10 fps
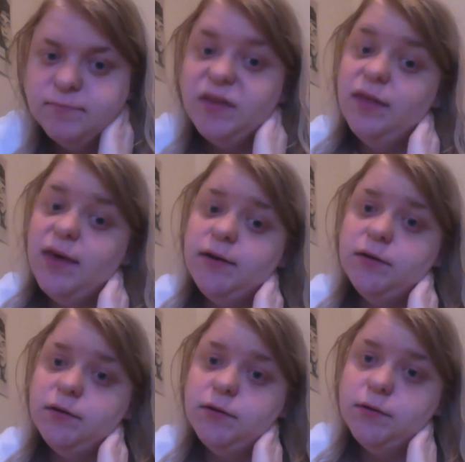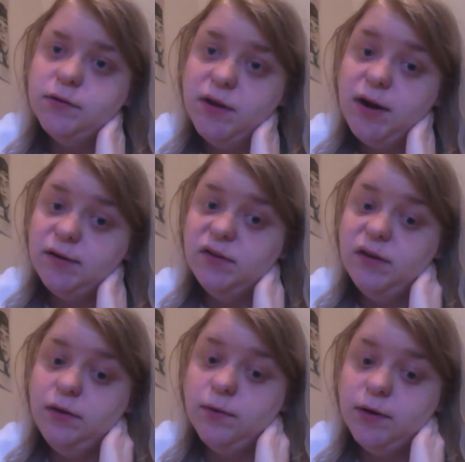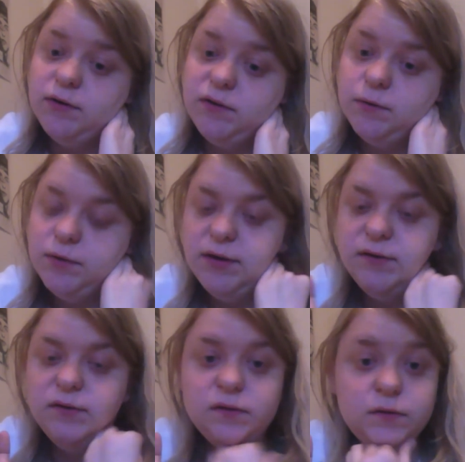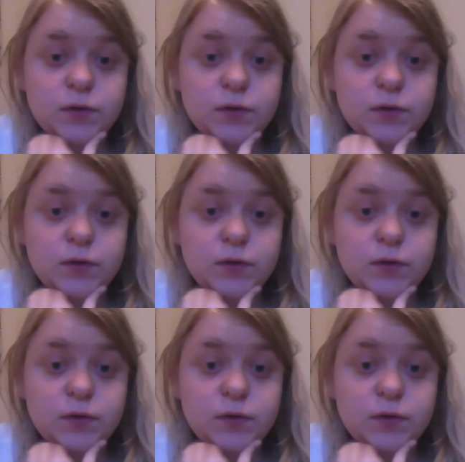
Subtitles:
Then the next thing you want to do is